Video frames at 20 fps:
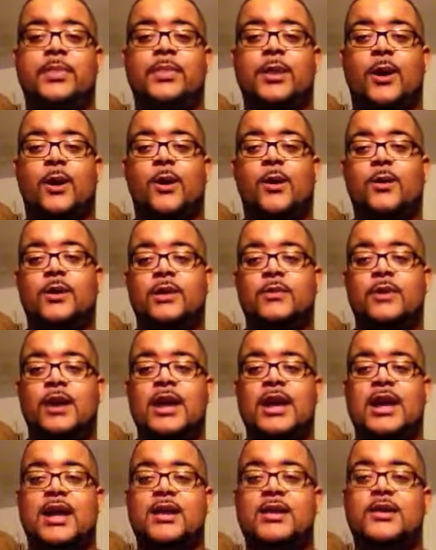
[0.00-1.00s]
The Only
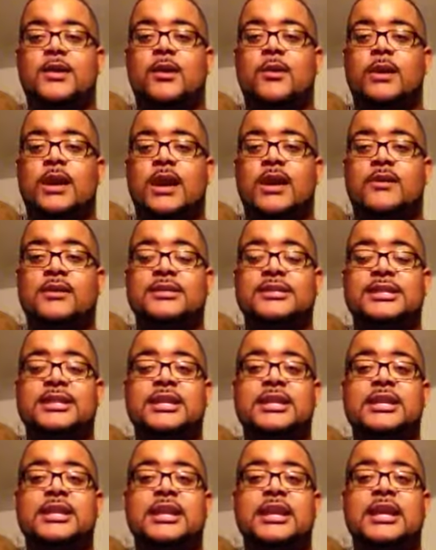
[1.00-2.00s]
Way and No
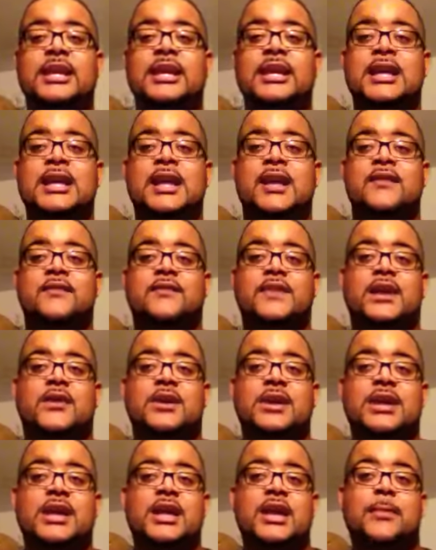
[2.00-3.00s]
Guaranteed.
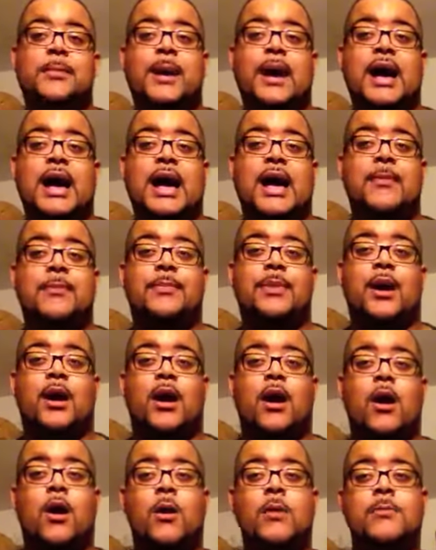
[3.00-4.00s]
Very hip-hop,
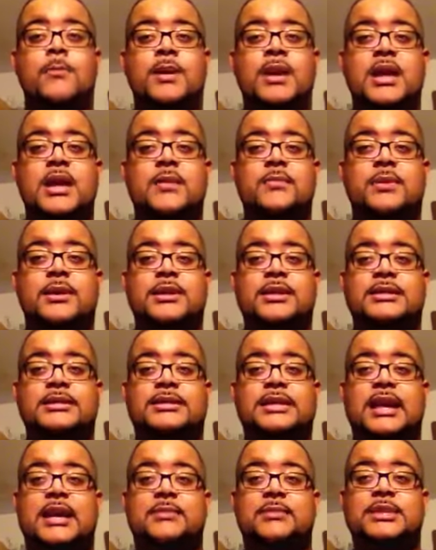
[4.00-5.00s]
R&B, but at the
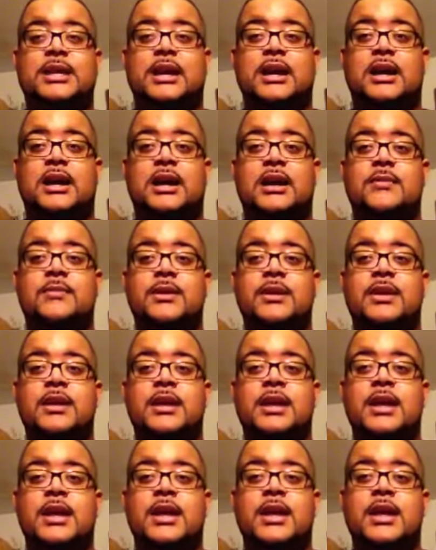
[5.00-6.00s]
same time,
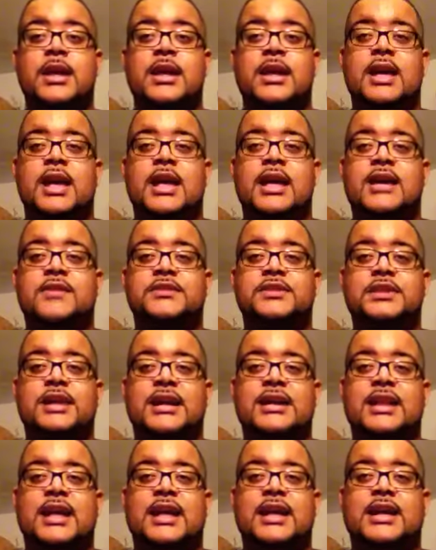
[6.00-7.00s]
it gives you
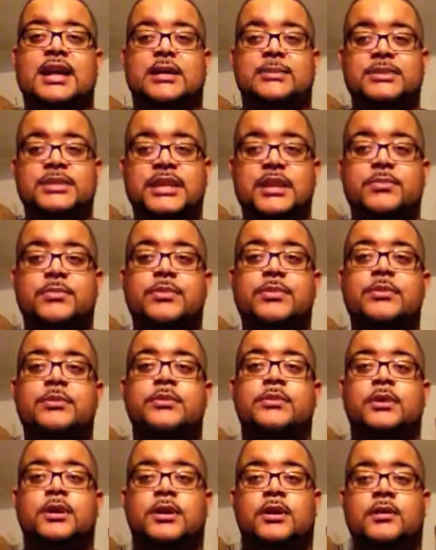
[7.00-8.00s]
like that
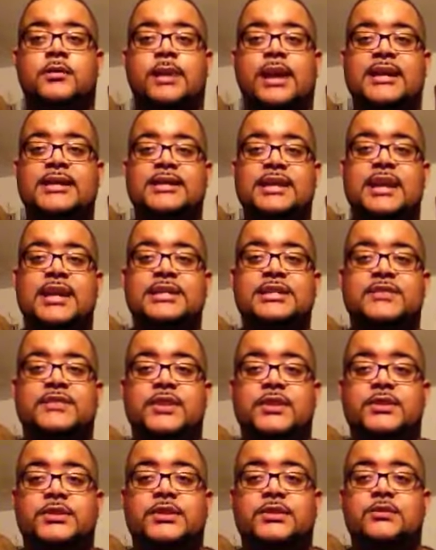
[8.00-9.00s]
up-tempo, like dance
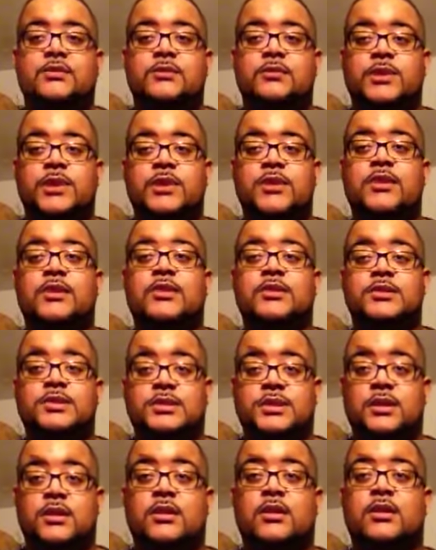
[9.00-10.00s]
feel to them when you hear
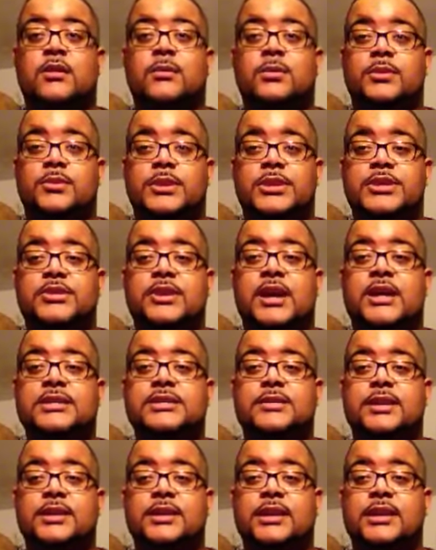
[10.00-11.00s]
those three
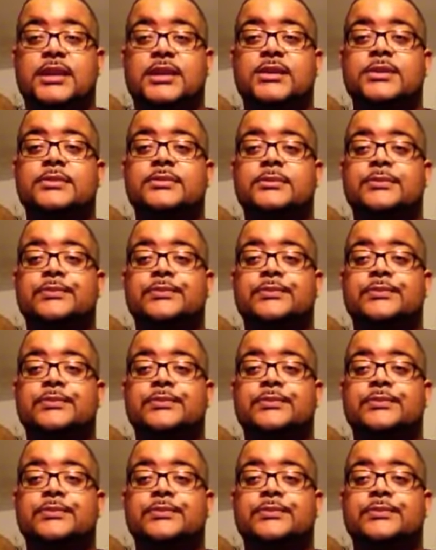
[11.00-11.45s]
tracks right there.